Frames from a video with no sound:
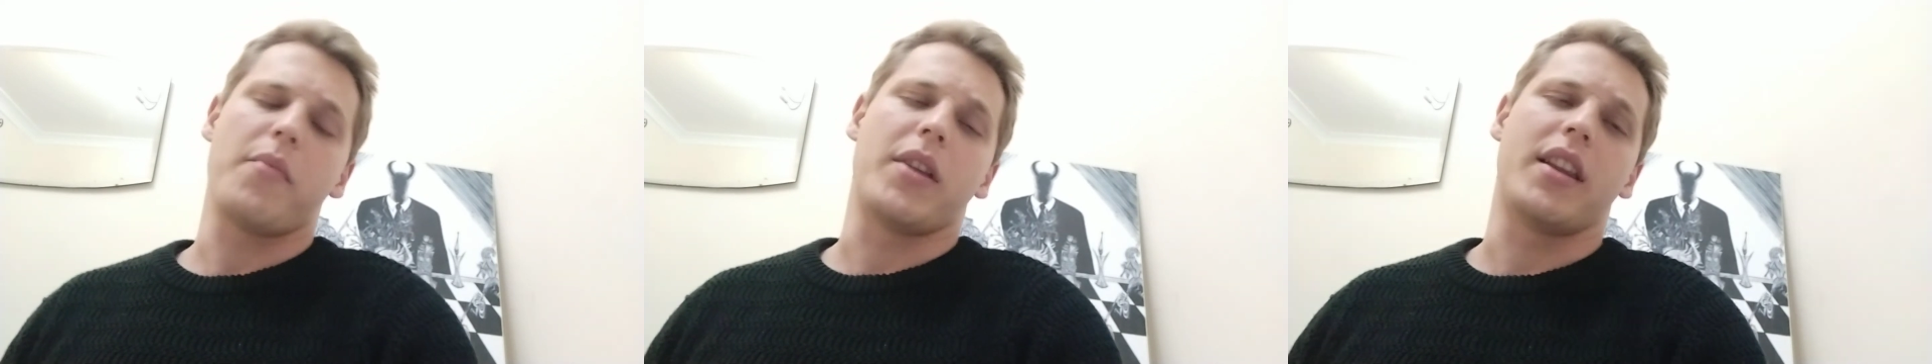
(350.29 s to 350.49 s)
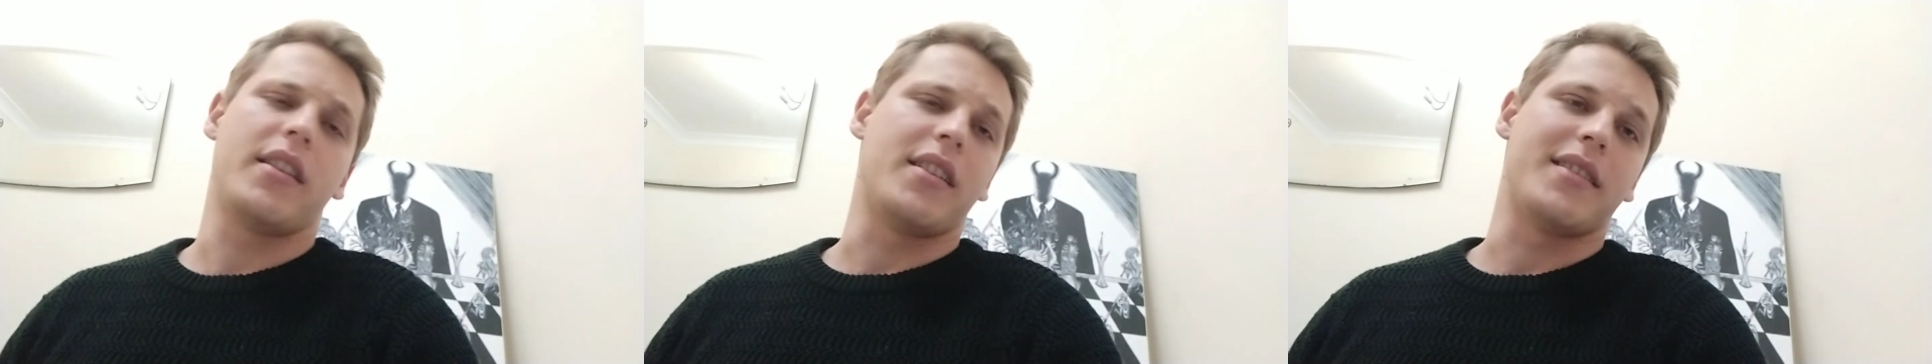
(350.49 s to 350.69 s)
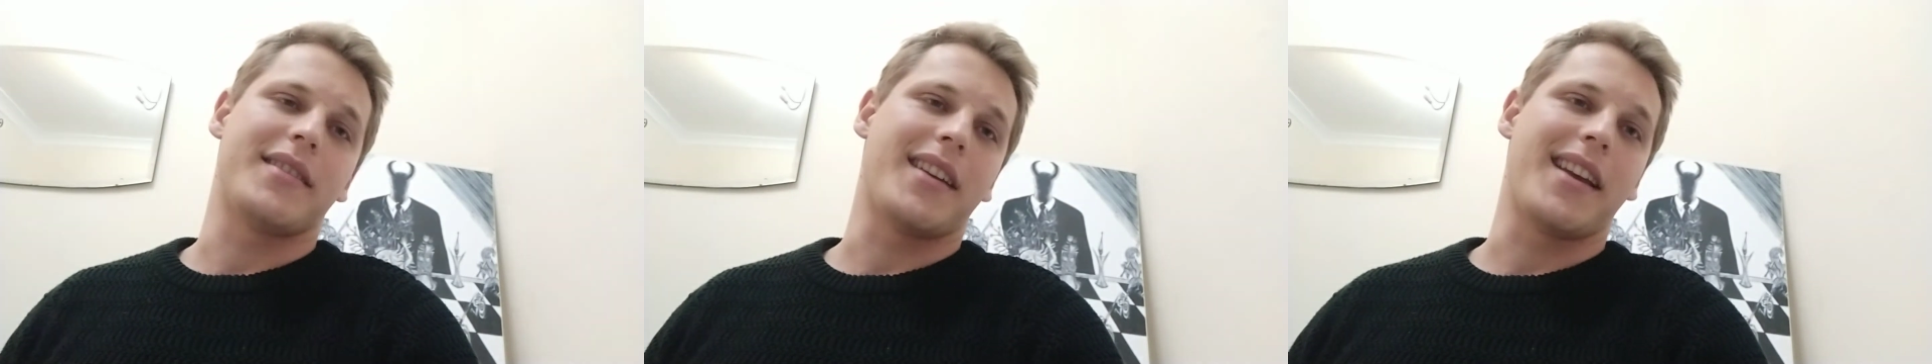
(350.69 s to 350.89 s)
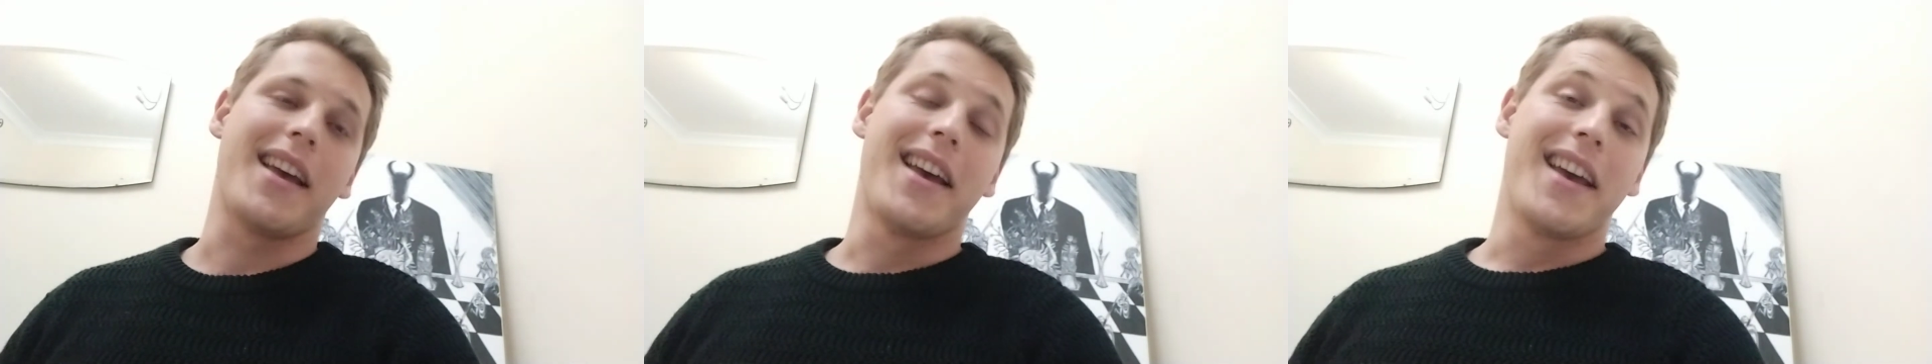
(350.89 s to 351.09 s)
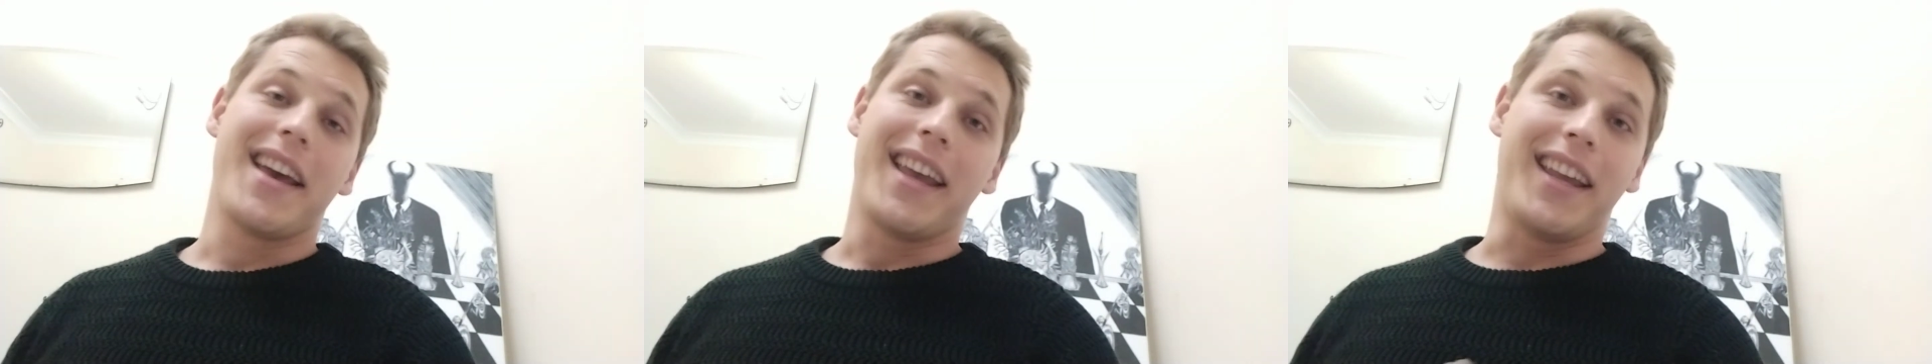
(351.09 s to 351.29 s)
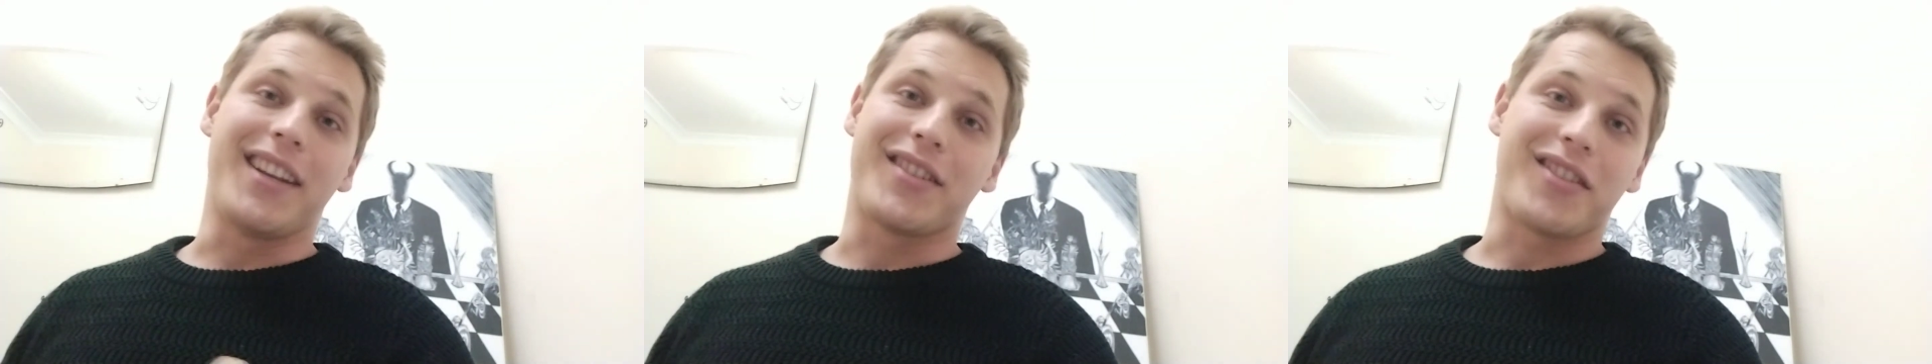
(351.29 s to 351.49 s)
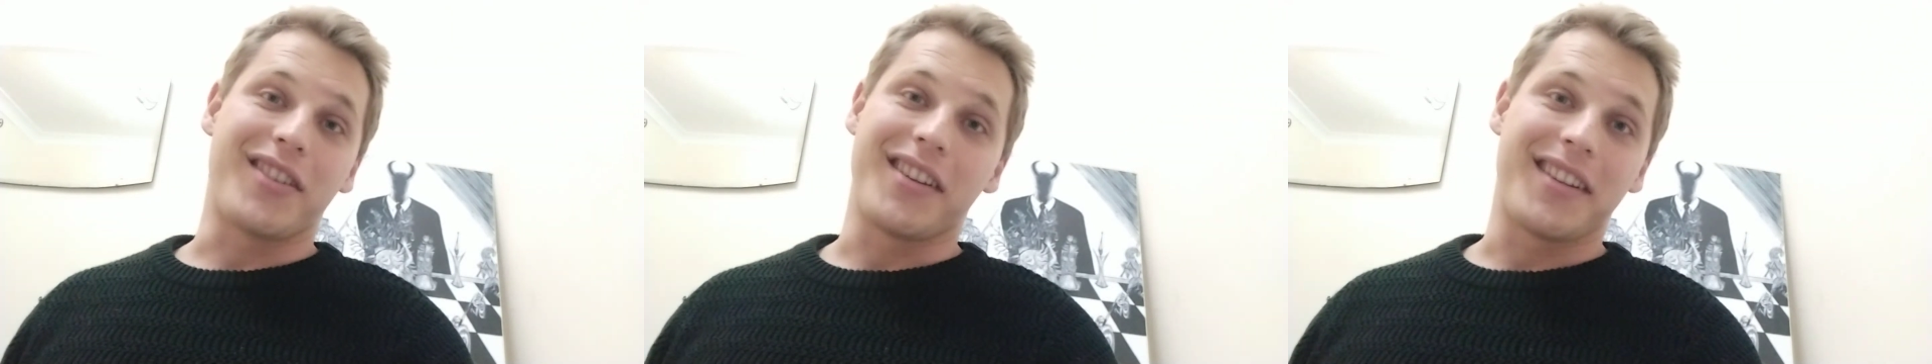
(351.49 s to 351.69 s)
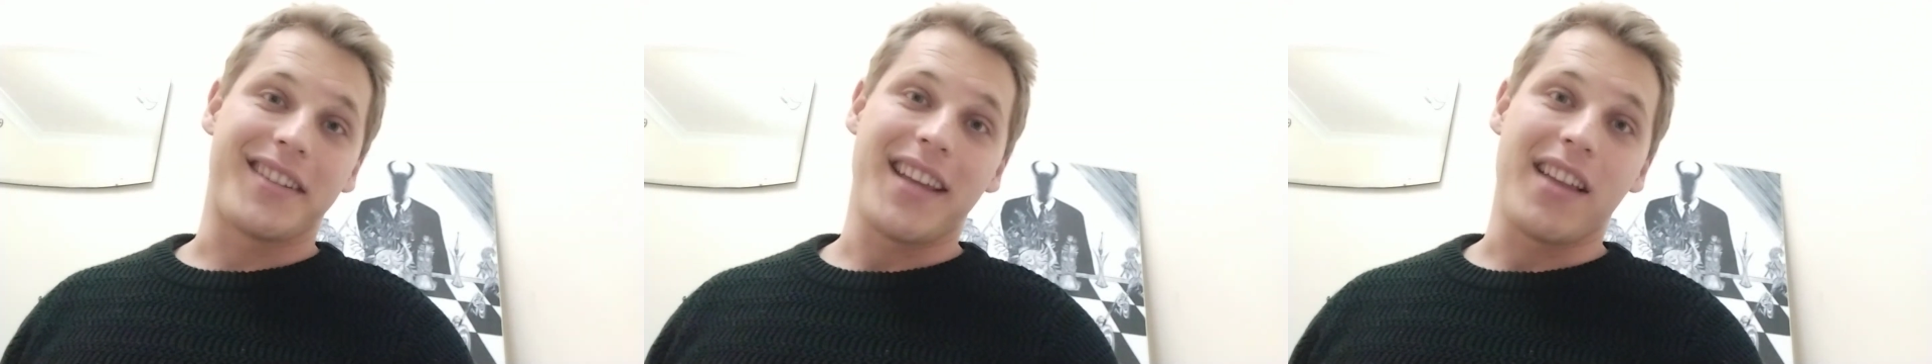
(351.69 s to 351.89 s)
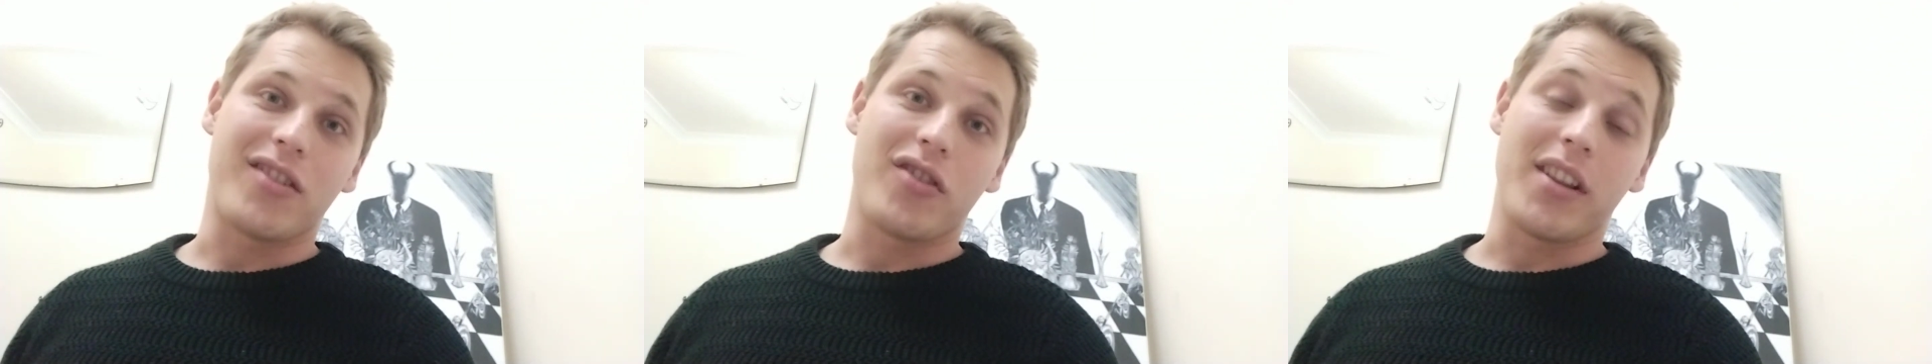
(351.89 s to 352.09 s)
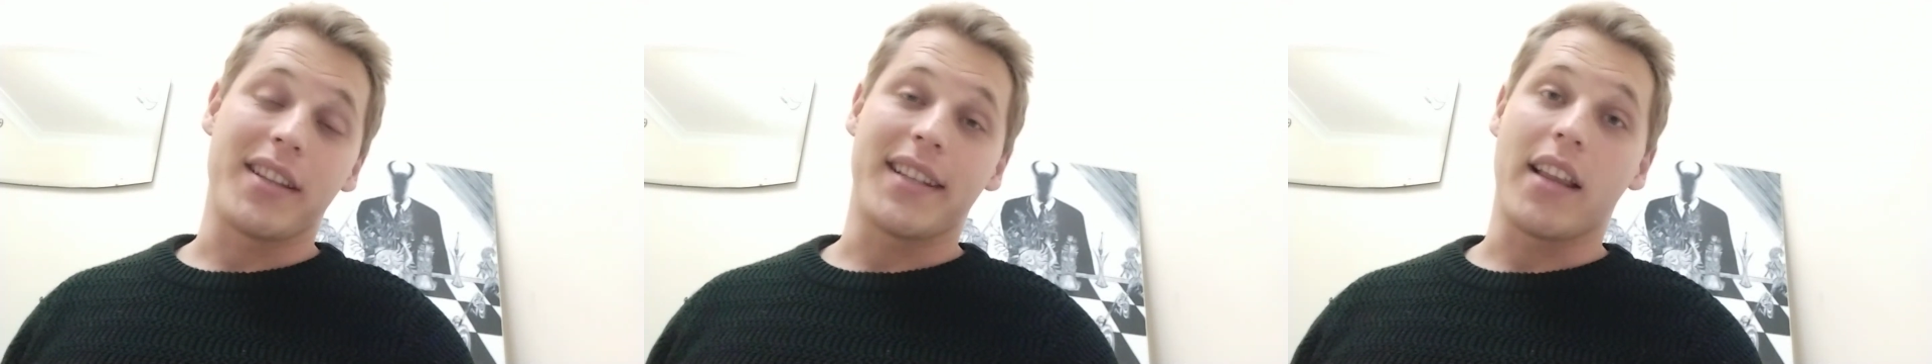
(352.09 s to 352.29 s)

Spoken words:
I mean, they didn't say eastern and central,